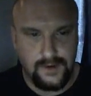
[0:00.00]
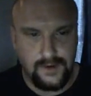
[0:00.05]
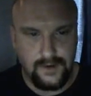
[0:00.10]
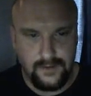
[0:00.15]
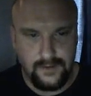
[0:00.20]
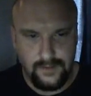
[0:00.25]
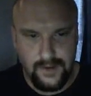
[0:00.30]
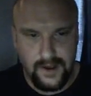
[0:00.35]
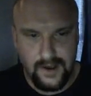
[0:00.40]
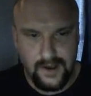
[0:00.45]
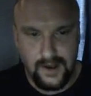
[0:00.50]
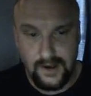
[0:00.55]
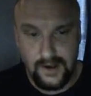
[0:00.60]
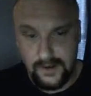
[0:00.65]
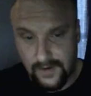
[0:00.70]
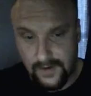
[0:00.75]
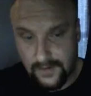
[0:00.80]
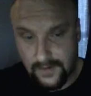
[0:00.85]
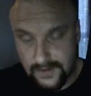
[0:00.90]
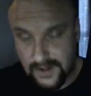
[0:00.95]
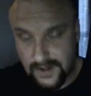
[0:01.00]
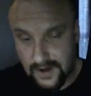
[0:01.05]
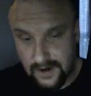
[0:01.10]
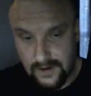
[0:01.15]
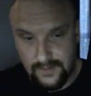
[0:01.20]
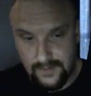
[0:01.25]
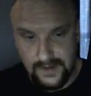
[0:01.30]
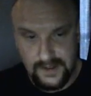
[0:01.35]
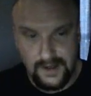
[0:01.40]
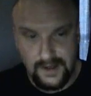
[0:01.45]
So in my case, if I've sent it
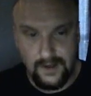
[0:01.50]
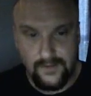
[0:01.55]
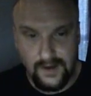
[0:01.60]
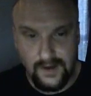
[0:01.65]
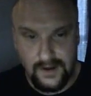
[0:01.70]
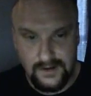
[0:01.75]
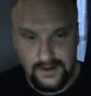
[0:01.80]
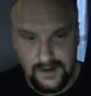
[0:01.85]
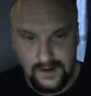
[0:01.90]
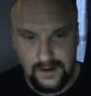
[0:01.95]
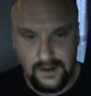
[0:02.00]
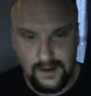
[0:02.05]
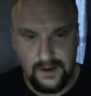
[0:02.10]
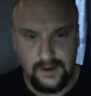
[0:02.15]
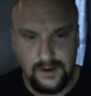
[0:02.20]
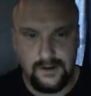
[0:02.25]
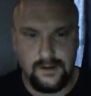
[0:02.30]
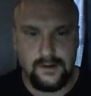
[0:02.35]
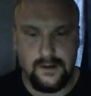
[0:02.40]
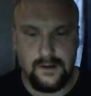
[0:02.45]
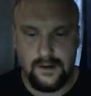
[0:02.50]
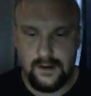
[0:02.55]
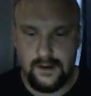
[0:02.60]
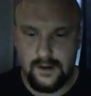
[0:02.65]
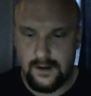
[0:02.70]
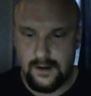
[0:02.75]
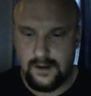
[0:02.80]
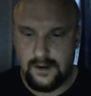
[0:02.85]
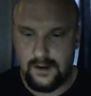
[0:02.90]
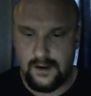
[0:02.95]
to myself, hey Seeley,
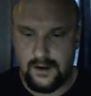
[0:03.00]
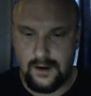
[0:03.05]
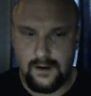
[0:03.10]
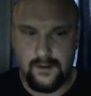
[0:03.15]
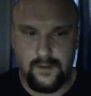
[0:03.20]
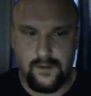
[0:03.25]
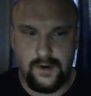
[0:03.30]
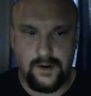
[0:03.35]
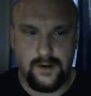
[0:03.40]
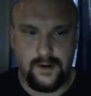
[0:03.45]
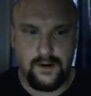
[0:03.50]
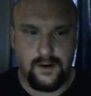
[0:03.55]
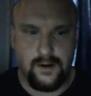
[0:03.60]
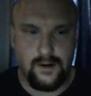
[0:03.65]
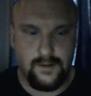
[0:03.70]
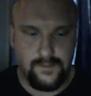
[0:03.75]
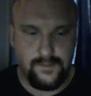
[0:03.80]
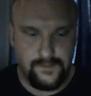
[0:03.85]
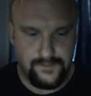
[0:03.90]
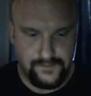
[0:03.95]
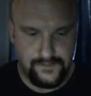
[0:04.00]
and you hit return.